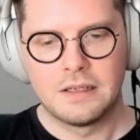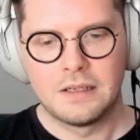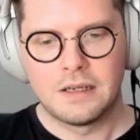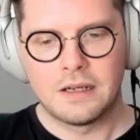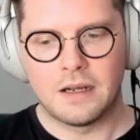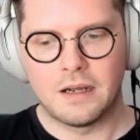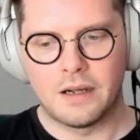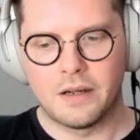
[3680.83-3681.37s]

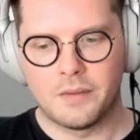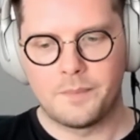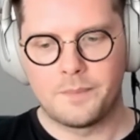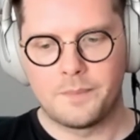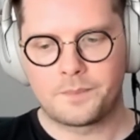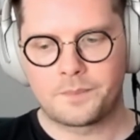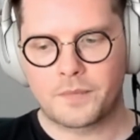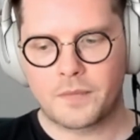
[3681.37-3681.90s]

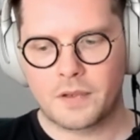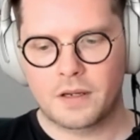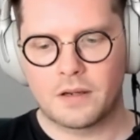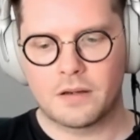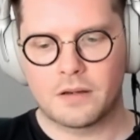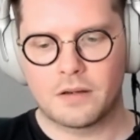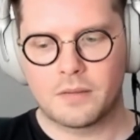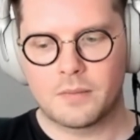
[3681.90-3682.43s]

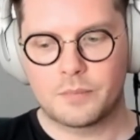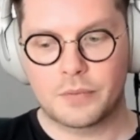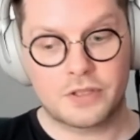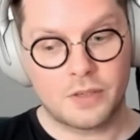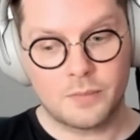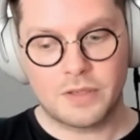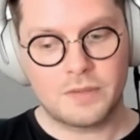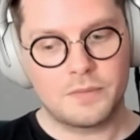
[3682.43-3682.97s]
But
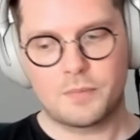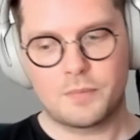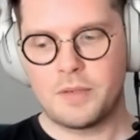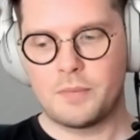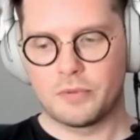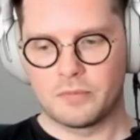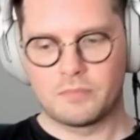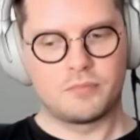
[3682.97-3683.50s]
sometimes
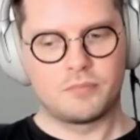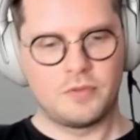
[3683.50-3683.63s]
people,